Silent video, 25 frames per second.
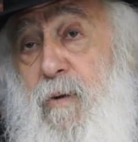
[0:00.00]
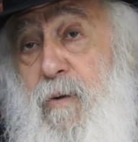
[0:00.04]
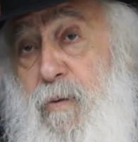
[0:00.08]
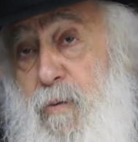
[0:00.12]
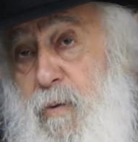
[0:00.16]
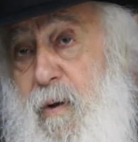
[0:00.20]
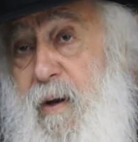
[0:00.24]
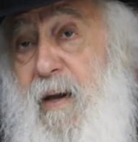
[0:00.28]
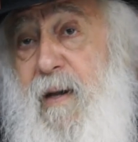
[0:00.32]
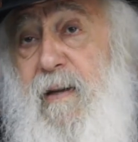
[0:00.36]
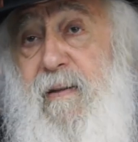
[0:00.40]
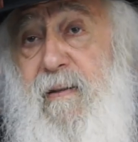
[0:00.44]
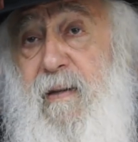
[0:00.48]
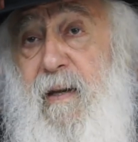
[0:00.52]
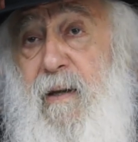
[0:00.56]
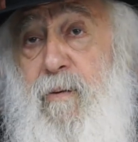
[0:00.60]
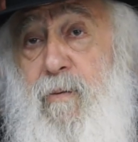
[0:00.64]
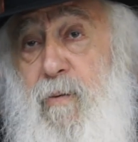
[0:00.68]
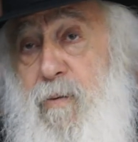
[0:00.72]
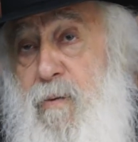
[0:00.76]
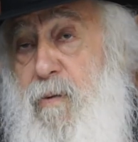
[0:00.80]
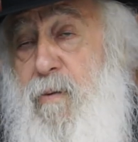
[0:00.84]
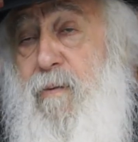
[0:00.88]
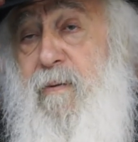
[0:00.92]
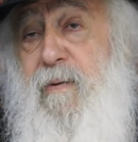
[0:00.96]
You do chesed,
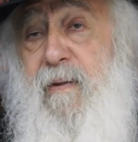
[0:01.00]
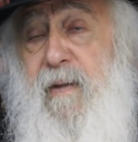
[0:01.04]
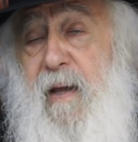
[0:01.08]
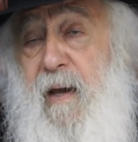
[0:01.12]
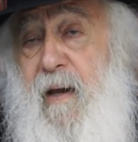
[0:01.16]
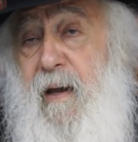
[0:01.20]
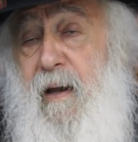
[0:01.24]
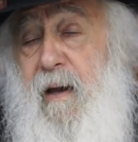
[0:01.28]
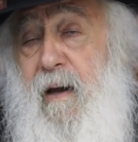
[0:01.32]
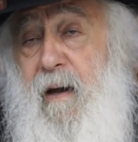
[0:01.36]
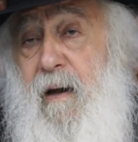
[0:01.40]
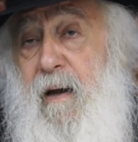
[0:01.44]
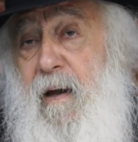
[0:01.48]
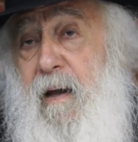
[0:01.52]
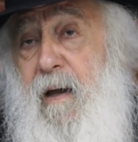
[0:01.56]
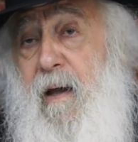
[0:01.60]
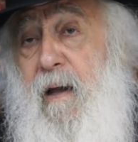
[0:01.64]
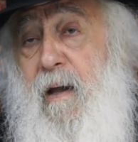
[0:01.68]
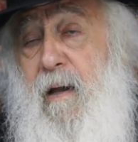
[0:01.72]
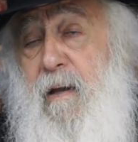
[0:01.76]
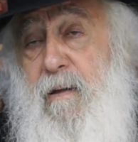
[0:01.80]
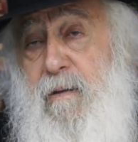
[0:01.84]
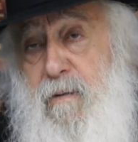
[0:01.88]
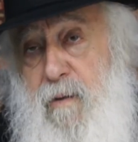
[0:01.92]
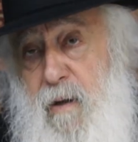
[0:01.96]
you do tzedakah.
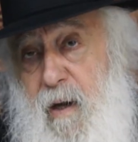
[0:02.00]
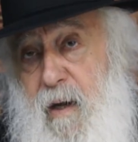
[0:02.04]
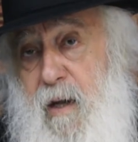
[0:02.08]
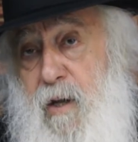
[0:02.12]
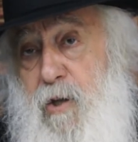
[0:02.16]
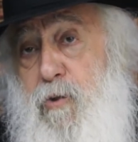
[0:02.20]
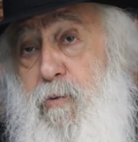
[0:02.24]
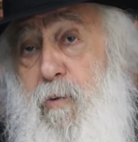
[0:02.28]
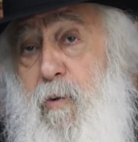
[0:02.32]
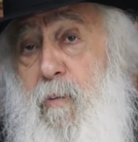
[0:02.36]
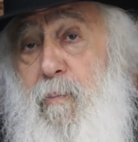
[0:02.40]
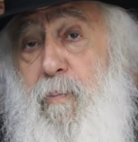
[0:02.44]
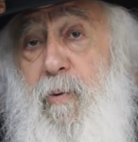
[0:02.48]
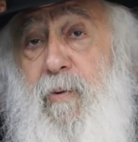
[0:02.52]
So Akash